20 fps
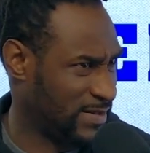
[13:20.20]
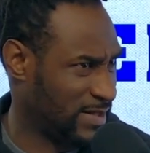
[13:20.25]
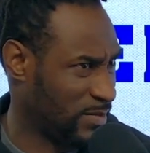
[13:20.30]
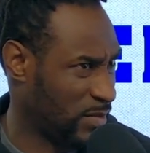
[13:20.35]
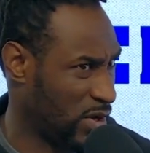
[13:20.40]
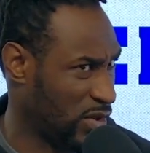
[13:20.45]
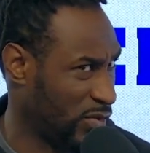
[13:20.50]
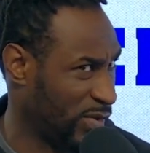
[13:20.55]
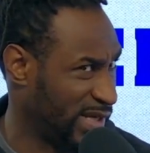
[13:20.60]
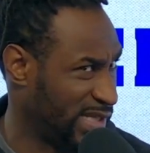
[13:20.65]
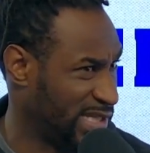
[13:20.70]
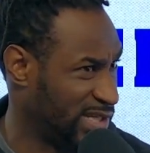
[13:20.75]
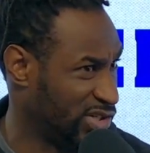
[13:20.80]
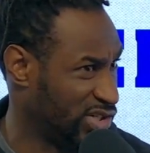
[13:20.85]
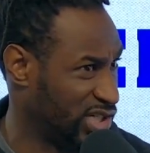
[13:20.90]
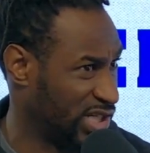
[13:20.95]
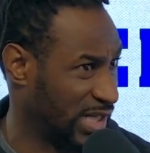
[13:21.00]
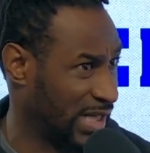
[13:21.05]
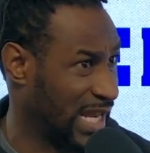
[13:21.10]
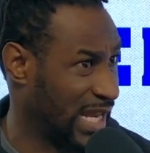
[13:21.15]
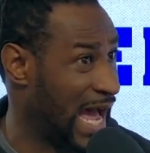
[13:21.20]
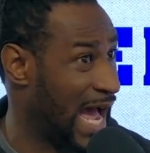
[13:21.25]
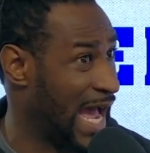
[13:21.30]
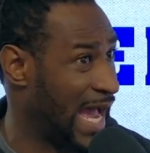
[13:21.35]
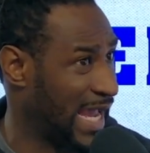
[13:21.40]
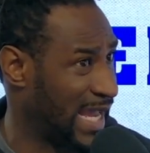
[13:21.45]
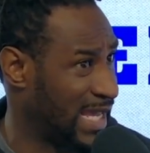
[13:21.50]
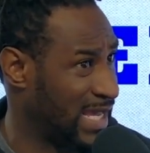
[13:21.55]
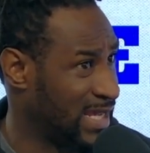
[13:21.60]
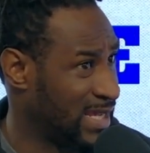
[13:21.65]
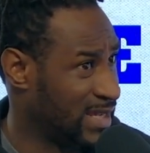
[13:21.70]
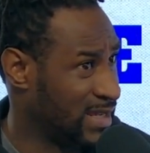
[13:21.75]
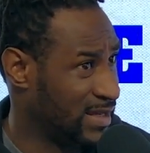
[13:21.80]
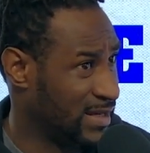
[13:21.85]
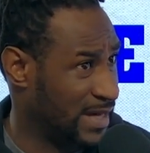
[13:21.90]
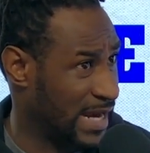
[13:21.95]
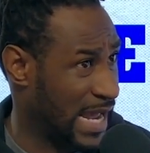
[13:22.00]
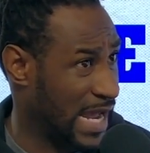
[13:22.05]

gives them all the way till July right.